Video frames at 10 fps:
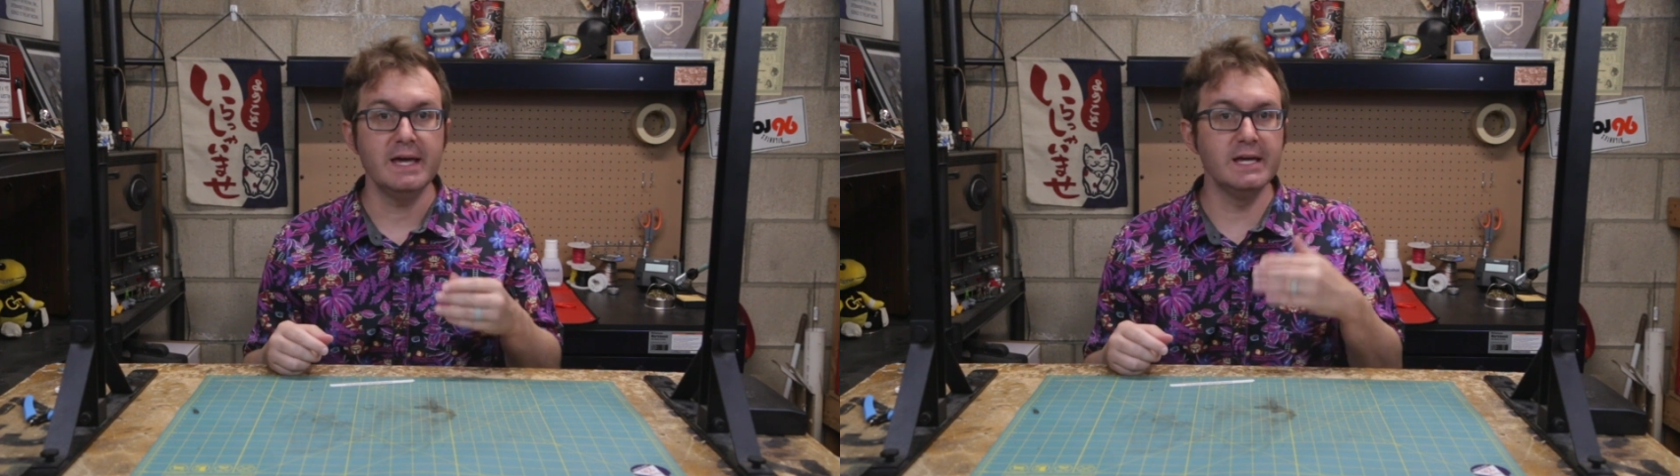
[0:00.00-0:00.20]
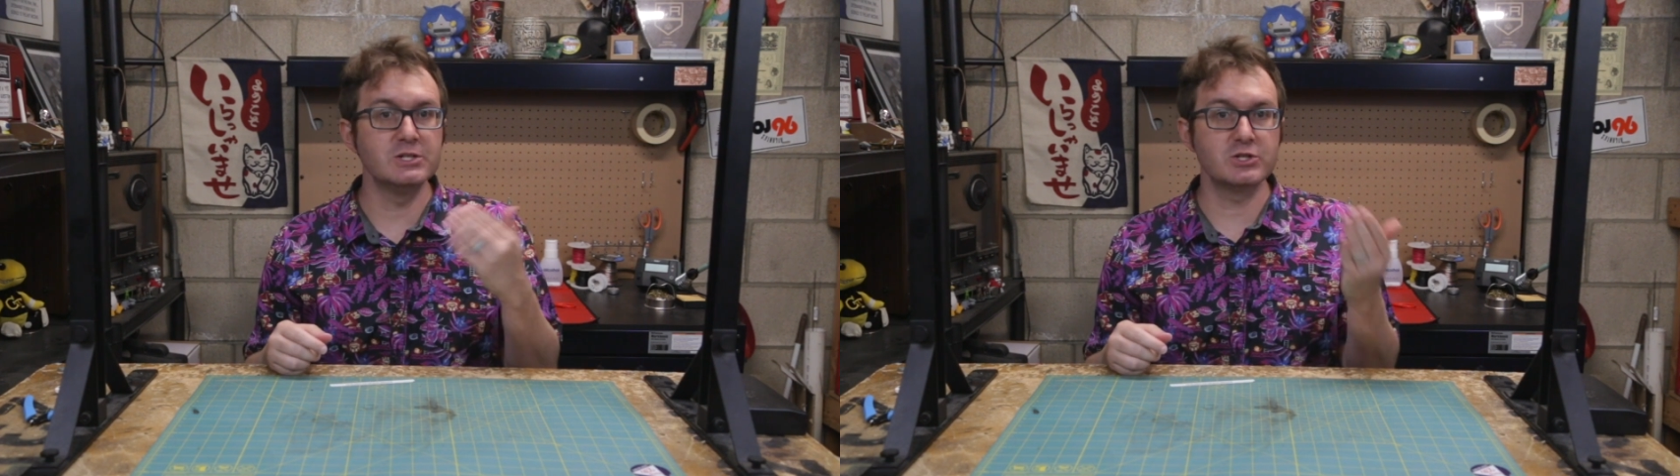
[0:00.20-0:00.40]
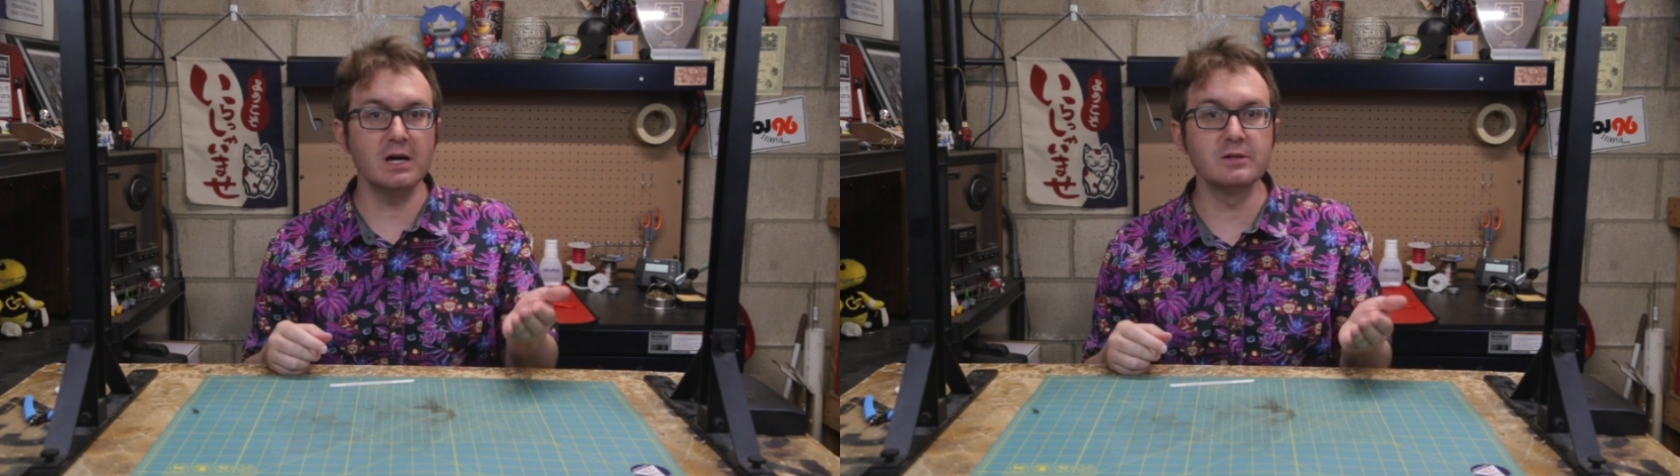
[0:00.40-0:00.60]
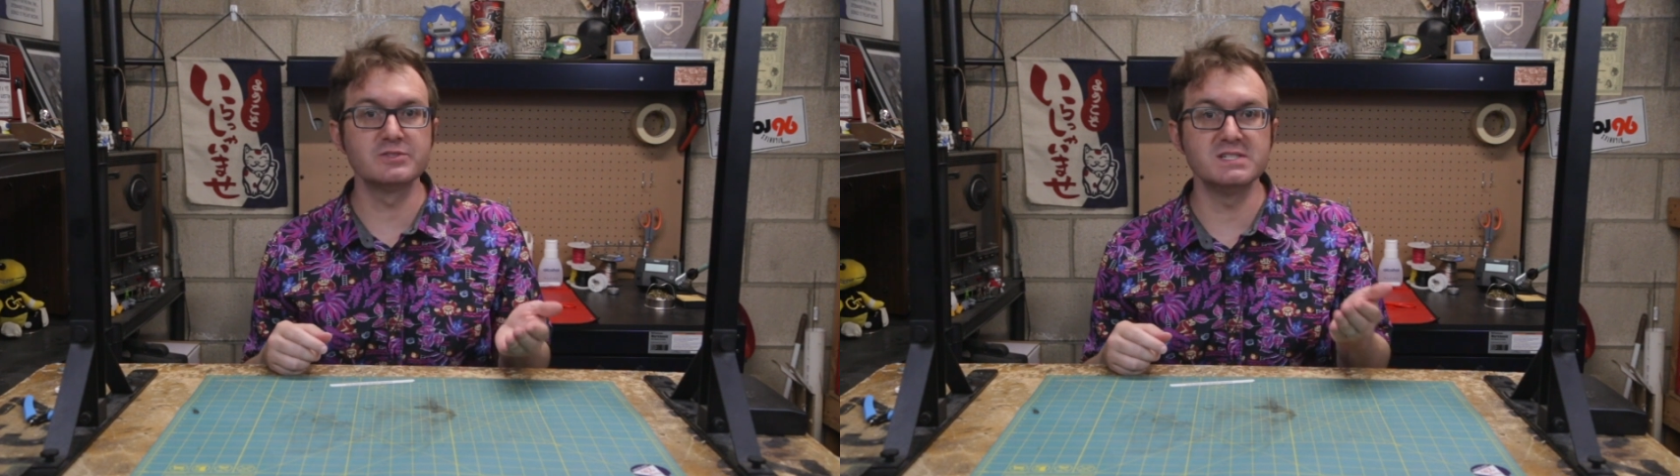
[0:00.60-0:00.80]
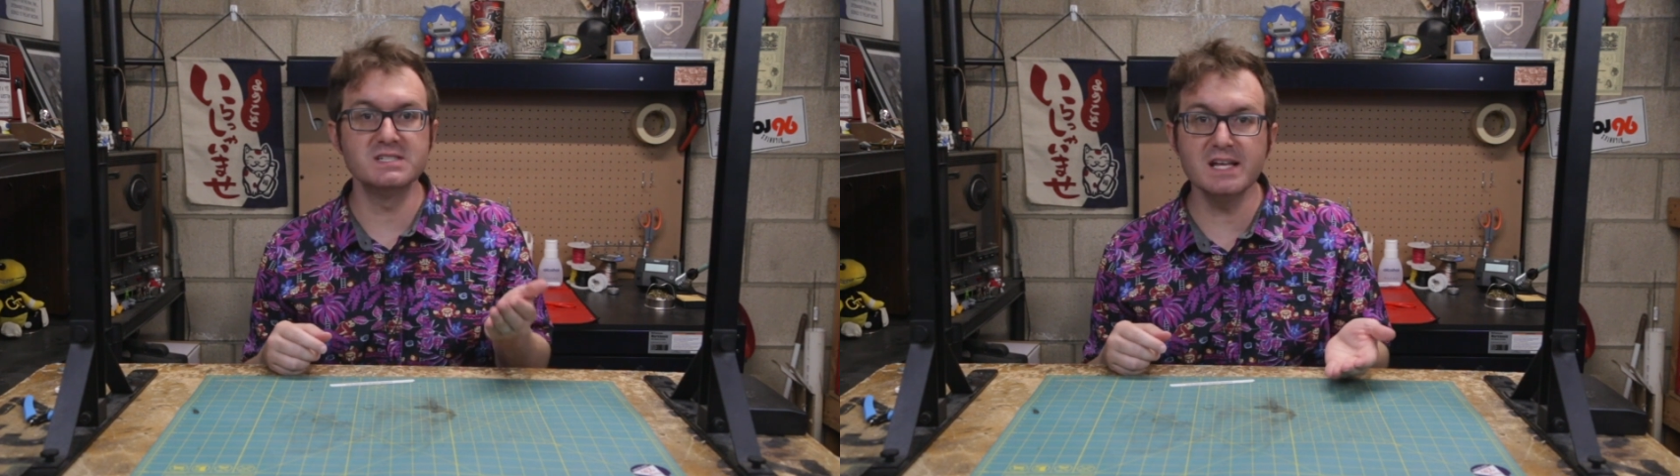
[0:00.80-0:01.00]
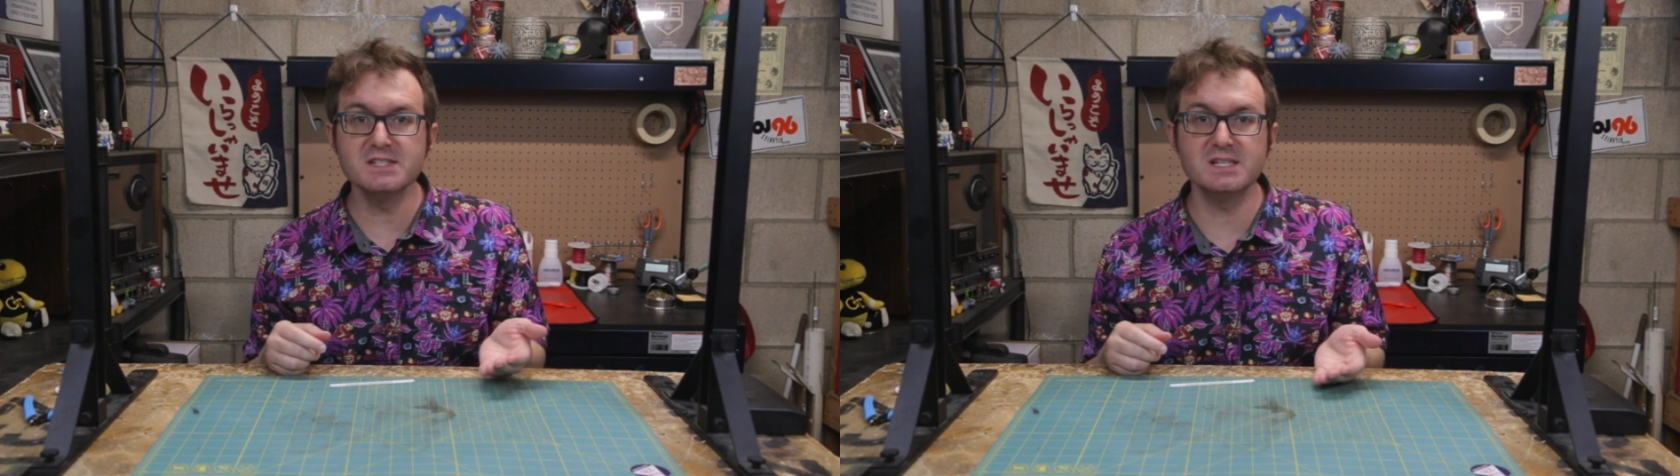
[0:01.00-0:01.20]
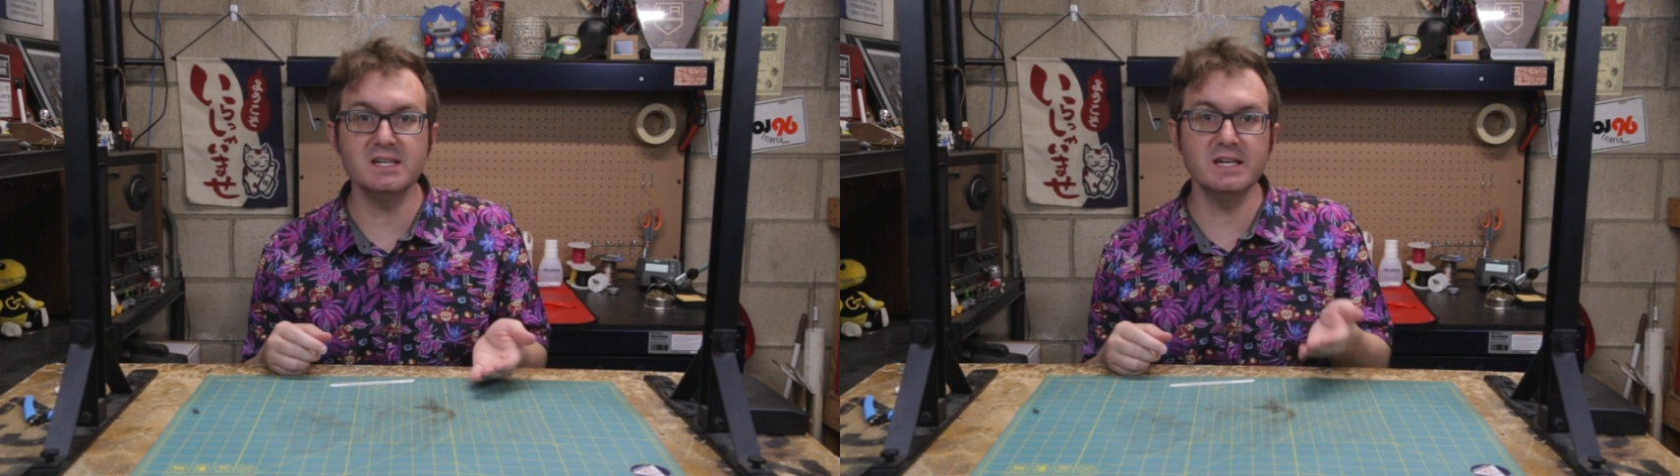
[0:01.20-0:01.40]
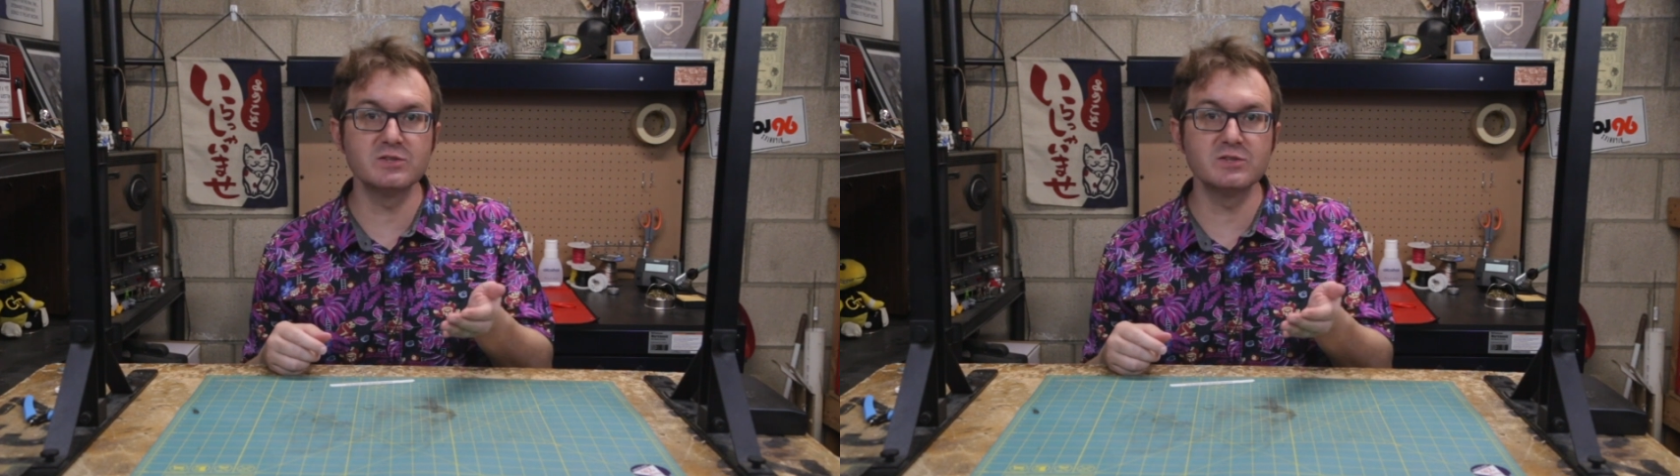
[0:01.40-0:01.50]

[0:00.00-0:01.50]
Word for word: Each color's intensity